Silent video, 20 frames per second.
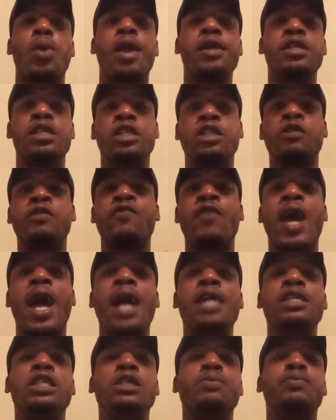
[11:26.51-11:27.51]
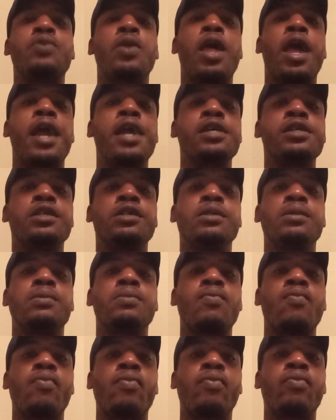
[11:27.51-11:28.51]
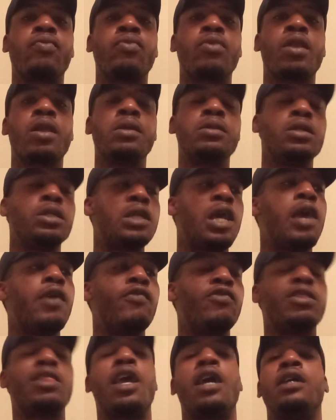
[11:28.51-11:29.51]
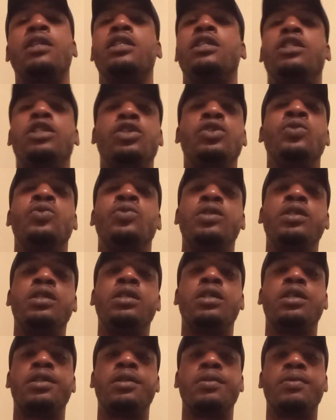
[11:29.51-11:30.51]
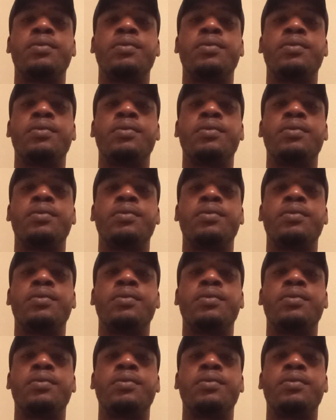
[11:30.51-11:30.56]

in this 5D plane everything that you eat.